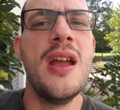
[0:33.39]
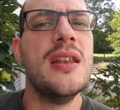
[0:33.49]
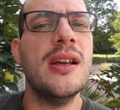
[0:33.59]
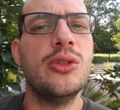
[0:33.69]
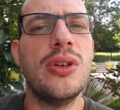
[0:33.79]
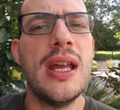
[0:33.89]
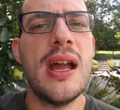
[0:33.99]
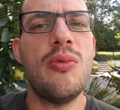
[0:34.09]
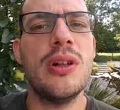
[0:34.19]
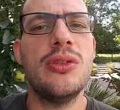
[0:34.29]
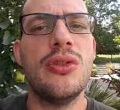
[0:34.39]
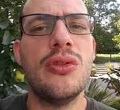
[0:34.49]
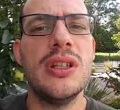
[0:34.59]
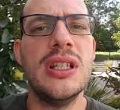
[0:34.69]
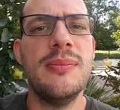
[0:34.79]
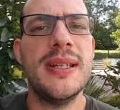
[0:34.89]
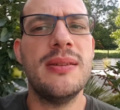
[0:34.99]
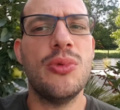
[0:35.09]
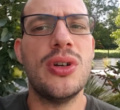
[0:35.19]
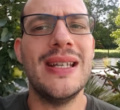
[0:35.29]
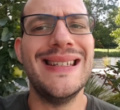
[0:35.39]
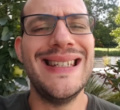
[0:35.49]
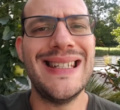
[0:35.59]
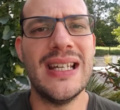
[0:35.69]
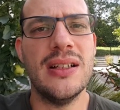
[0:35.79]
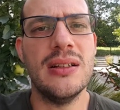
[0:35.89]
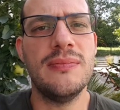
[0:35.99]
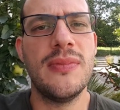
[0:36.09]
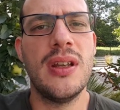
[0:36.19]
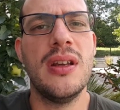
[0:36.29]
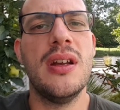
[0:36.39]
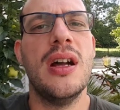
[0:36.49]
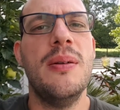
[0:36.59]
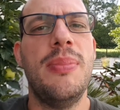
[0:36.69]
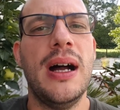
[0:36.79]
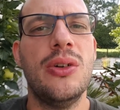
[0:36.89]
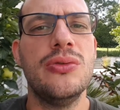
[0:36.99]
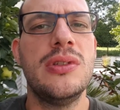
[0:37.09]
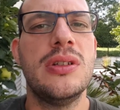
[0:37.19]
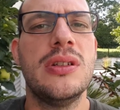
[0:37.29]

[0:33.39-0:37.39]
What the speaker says: Now today I want to go a little bit more in detail about